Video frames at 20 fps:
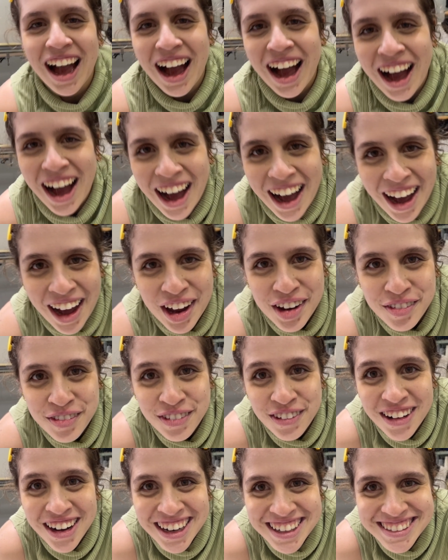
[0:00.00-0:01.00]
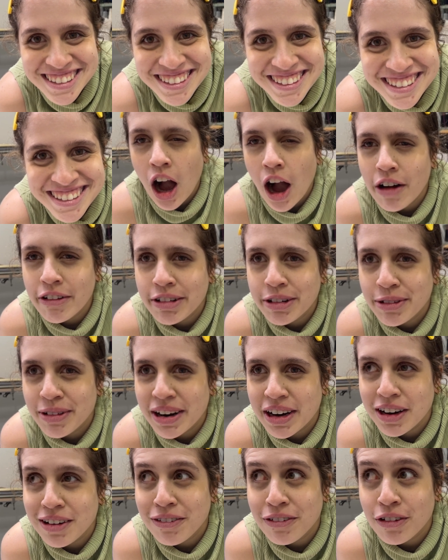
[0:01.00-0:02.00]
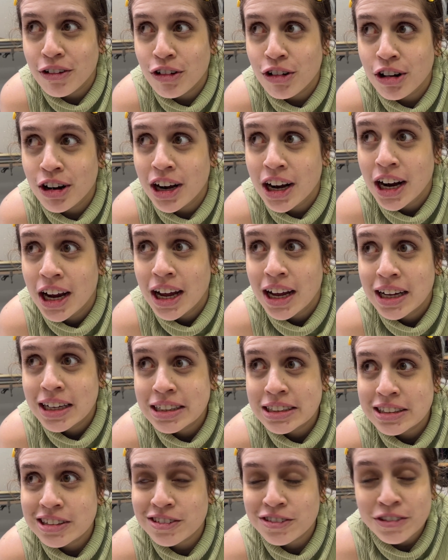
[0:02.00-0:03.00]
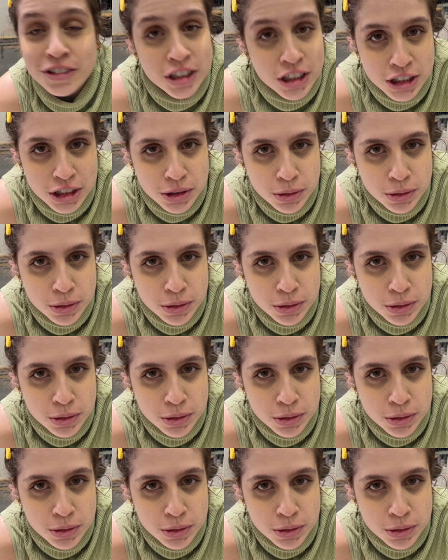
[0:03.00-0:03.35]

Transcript: Hi friends, are we ready for the first